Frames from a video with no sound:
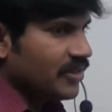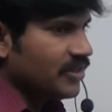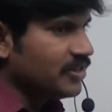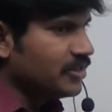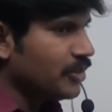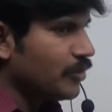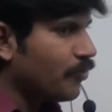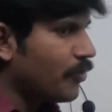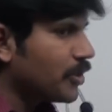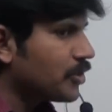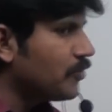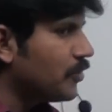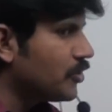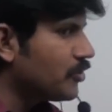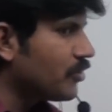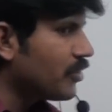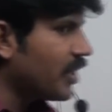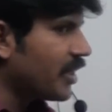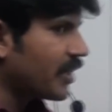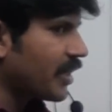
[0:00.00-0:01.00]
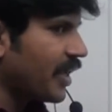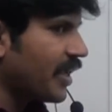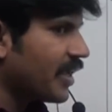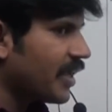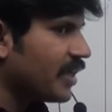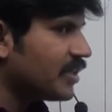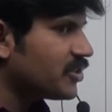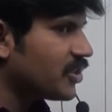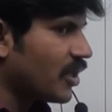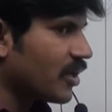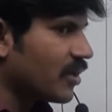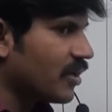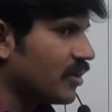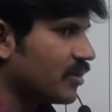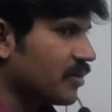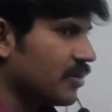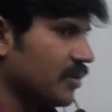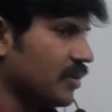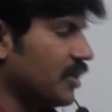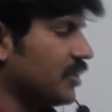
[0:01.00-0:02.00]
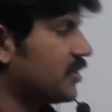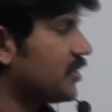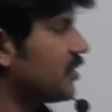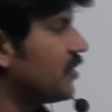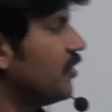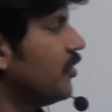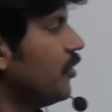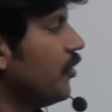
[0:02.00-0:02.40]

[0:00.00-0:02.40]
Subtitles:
is it possible to take try catch or not? Yes.